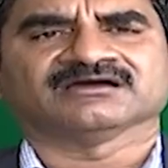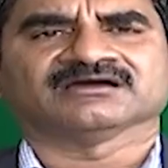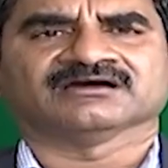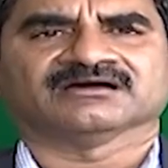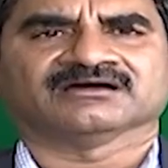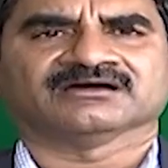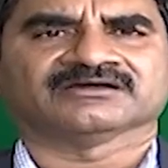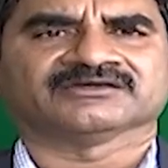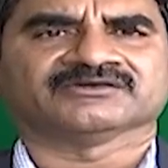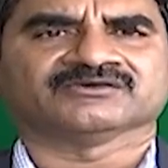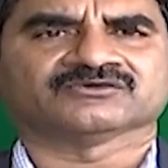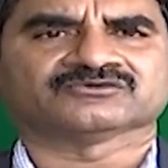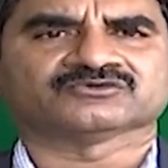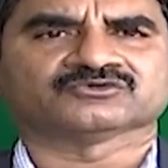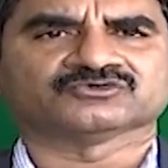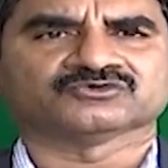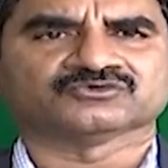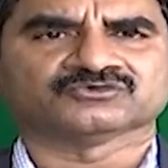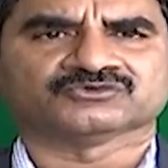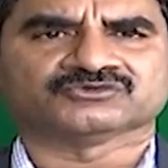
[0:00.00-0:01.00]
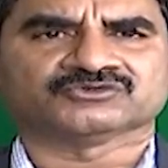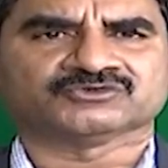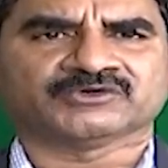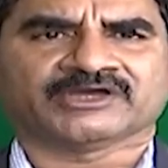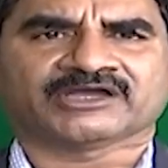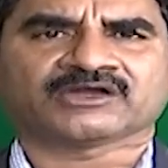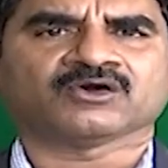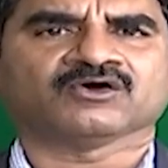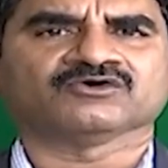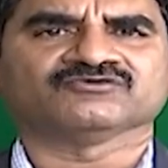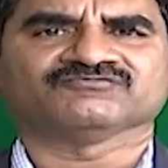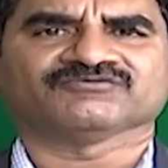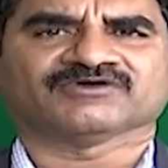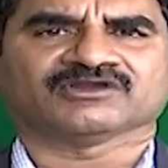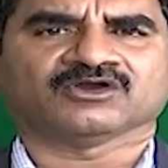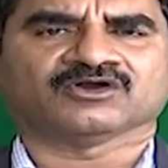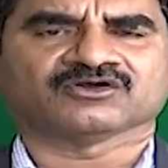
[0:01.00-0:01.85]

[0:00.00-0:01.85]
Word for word: uh, you know to to account for a